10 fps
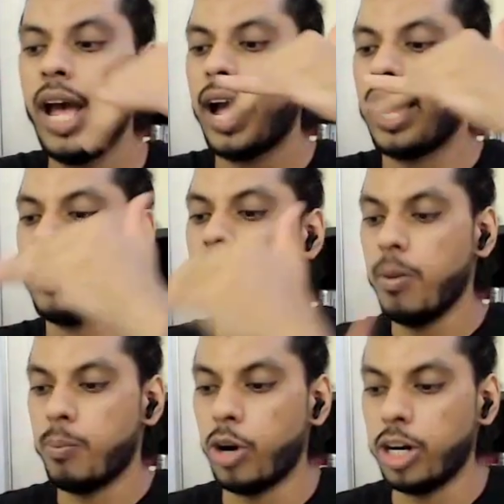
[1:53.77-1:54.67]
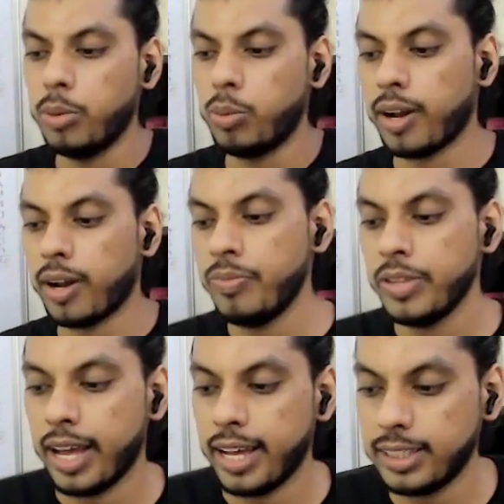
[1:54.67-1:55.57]
And point number one
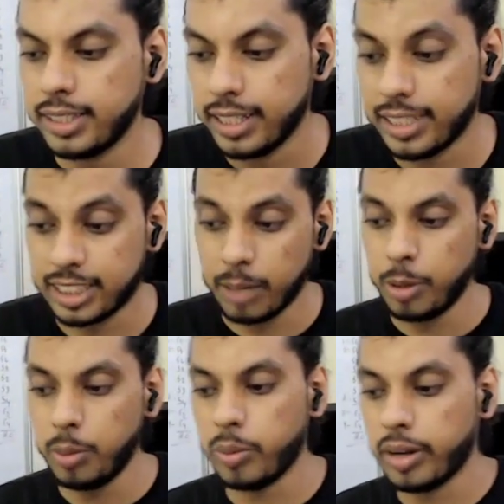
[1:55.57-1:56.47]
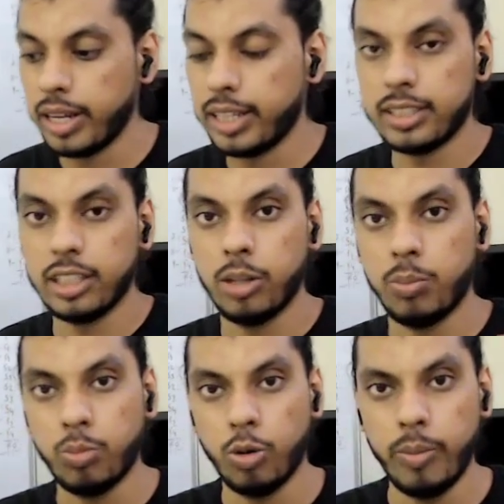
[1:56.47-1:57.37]
is the step number one is the
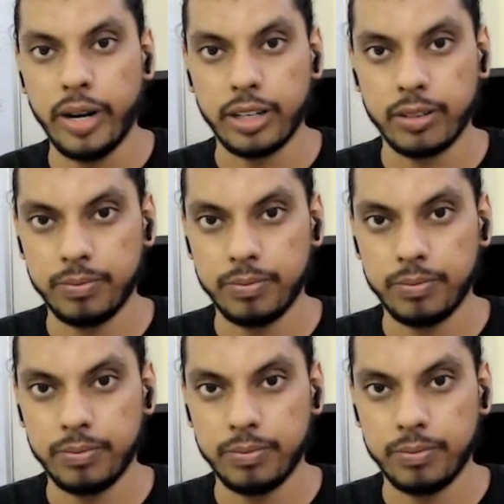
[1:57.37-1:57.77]
moment